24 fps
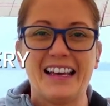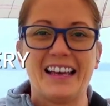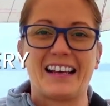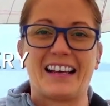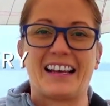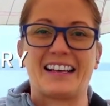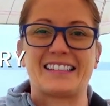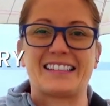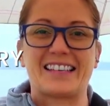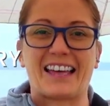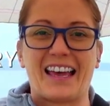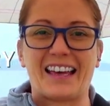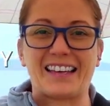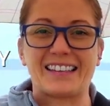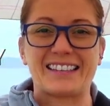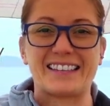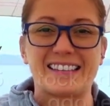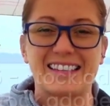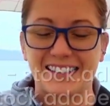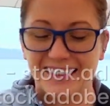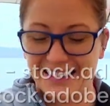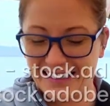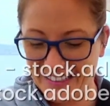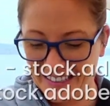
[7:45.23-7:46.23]
nice
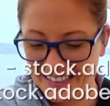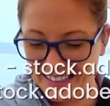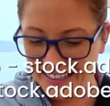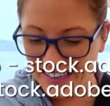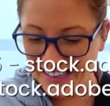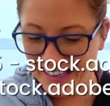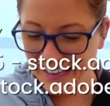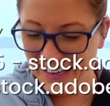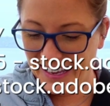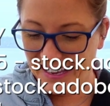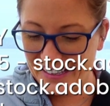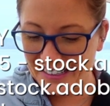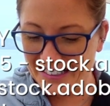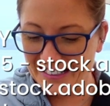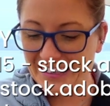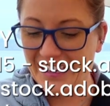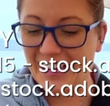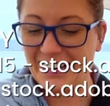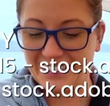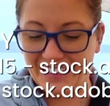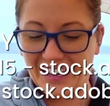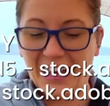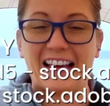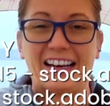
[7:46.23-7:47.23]
catch. Do that over.
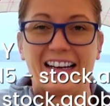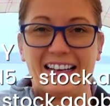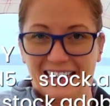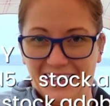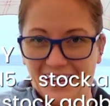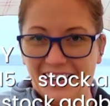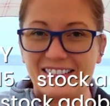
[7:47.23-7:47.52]
Yeah, got it.